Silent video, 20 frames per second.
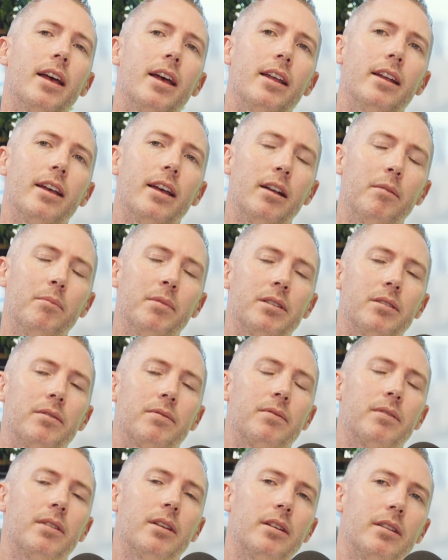Yeah, and
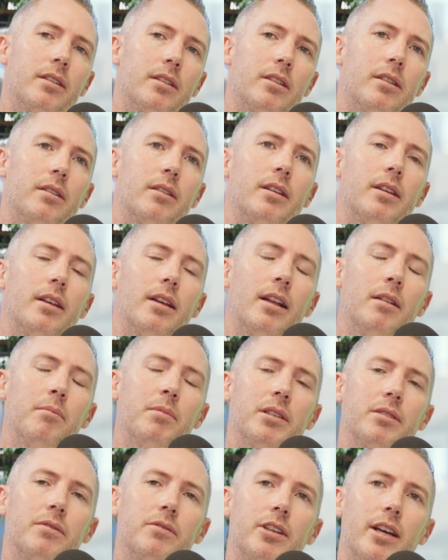
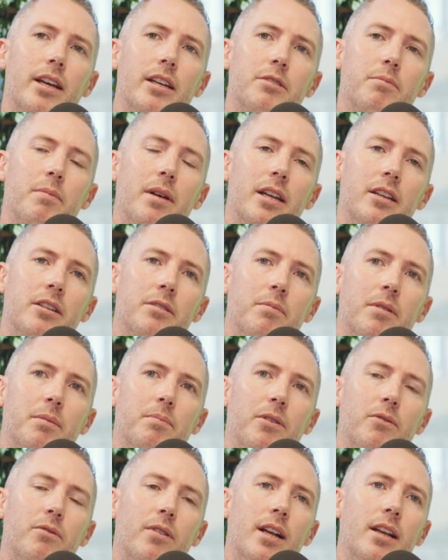elements of change management,
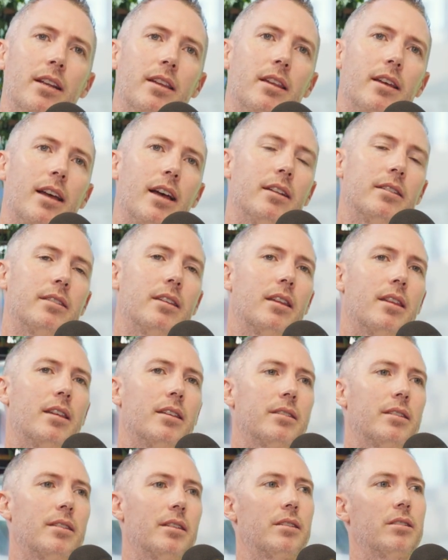but really the
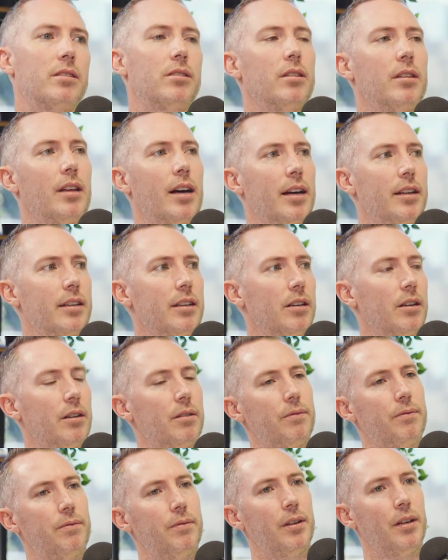antithesis to the idea
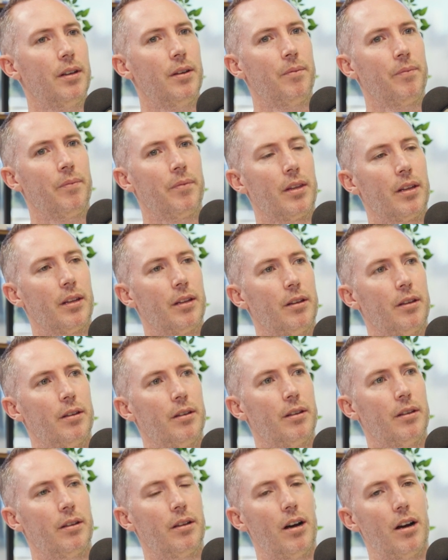of
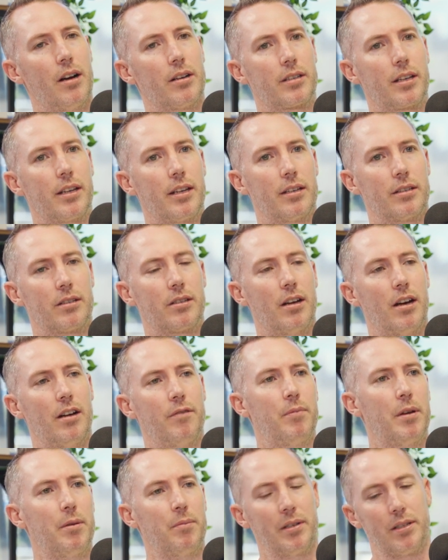asking a
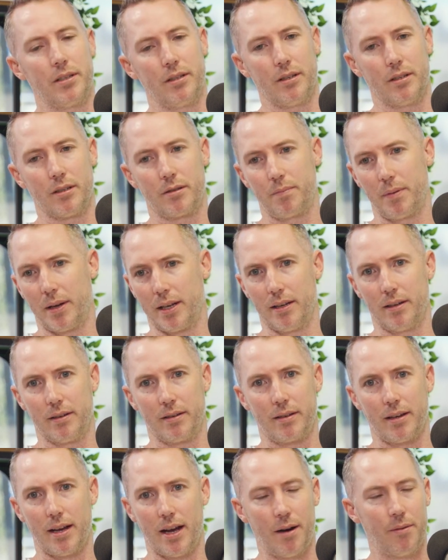staff member to
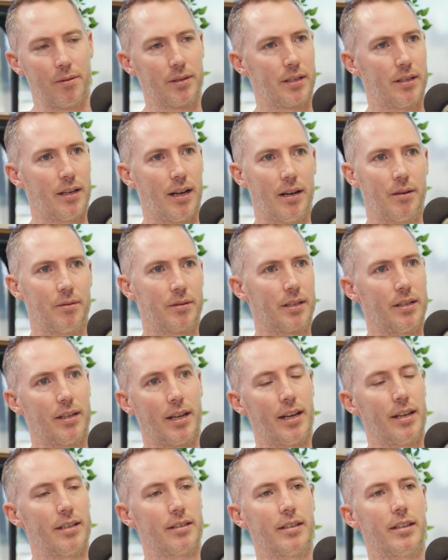spend hours and hours and
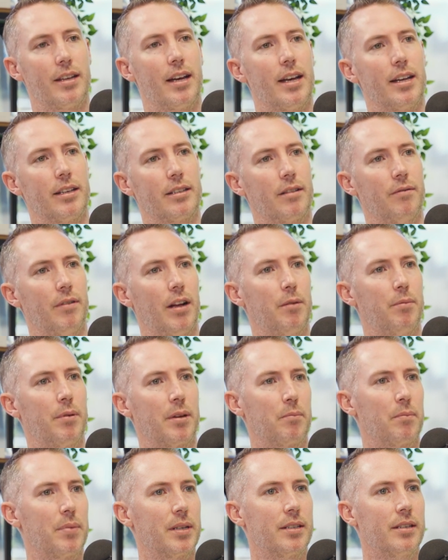days
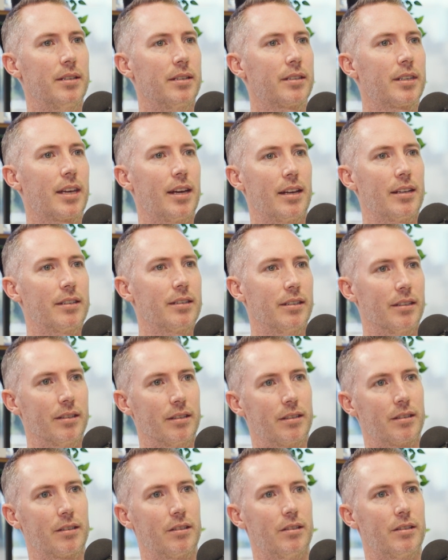developing business
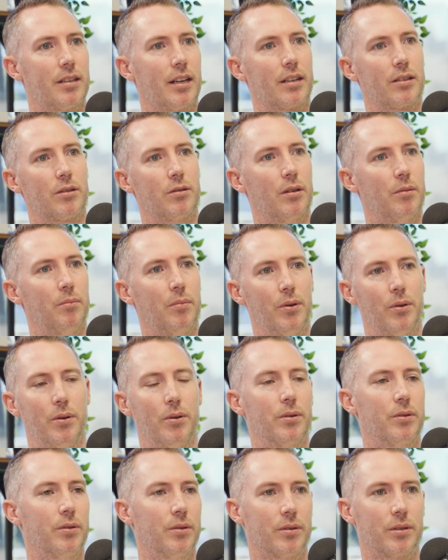cases to take to a
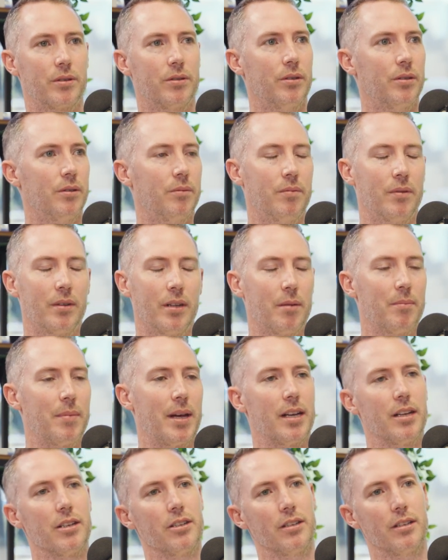board or to their
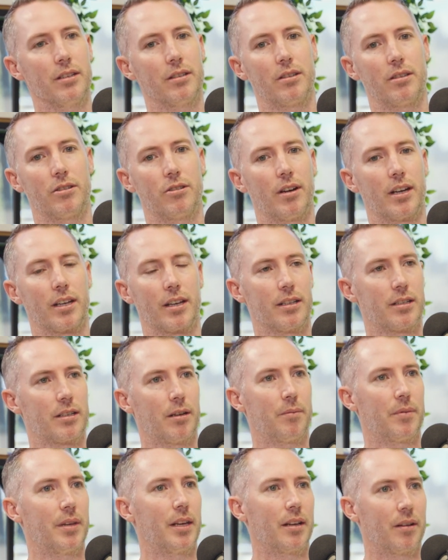managers to try and get
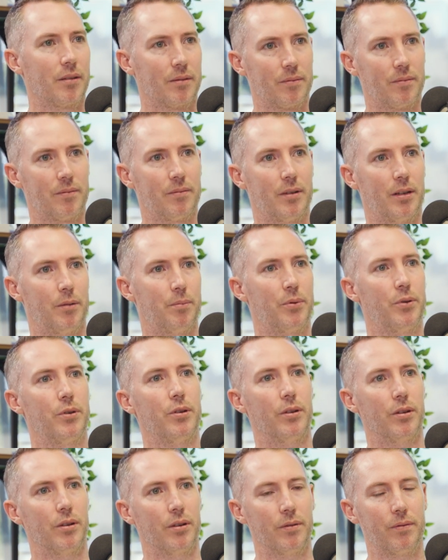something
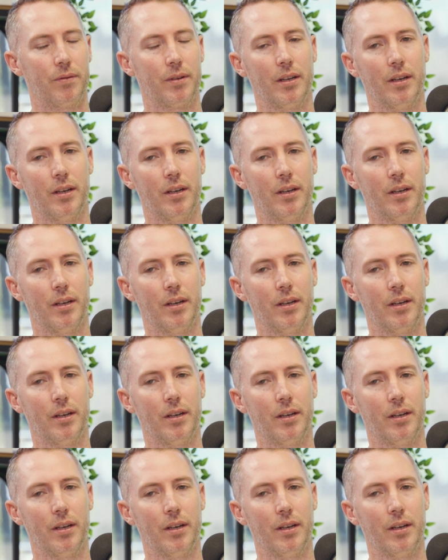approved.